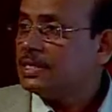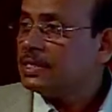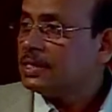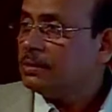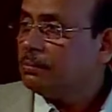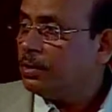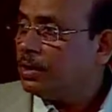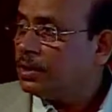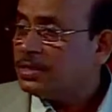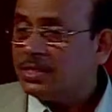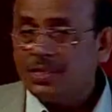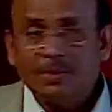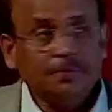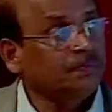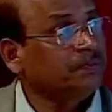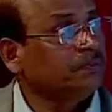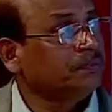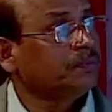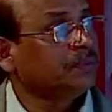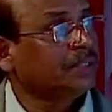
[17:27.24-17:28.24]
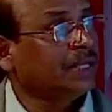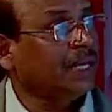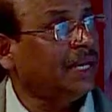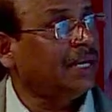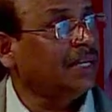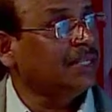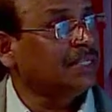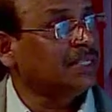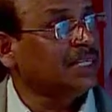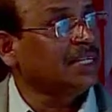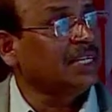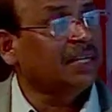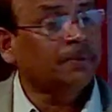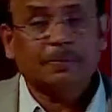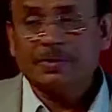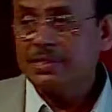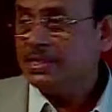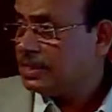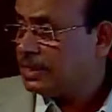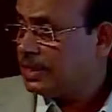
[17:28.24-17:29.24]
the mass, C
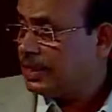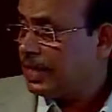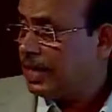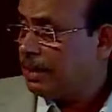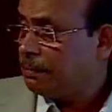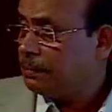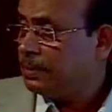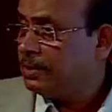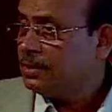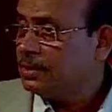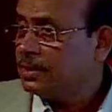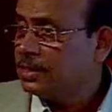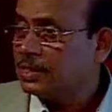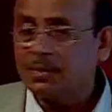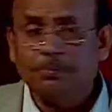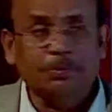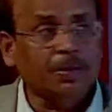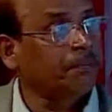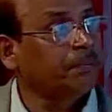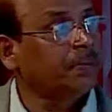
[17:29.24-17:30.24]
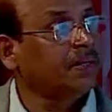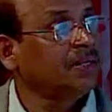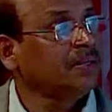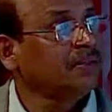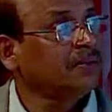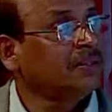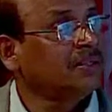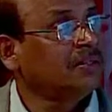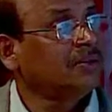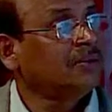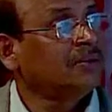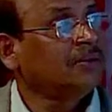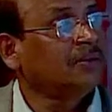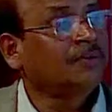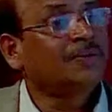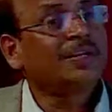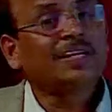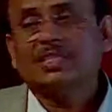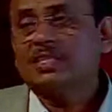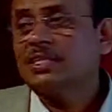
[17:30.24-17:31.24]
represents the damping, system damping.
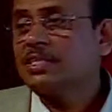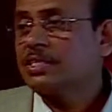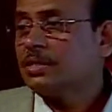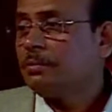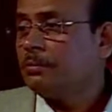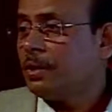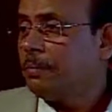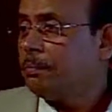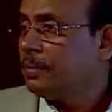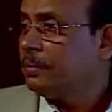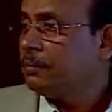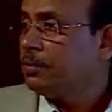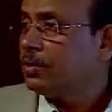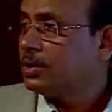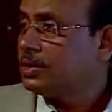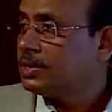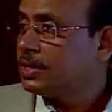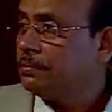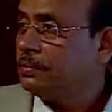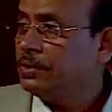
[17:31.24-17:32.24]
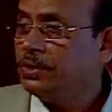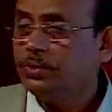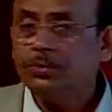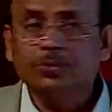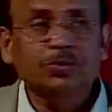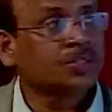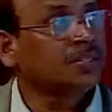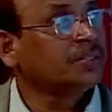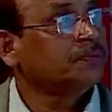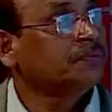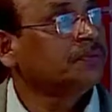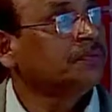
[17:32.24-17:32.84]
Various system damping models can be used.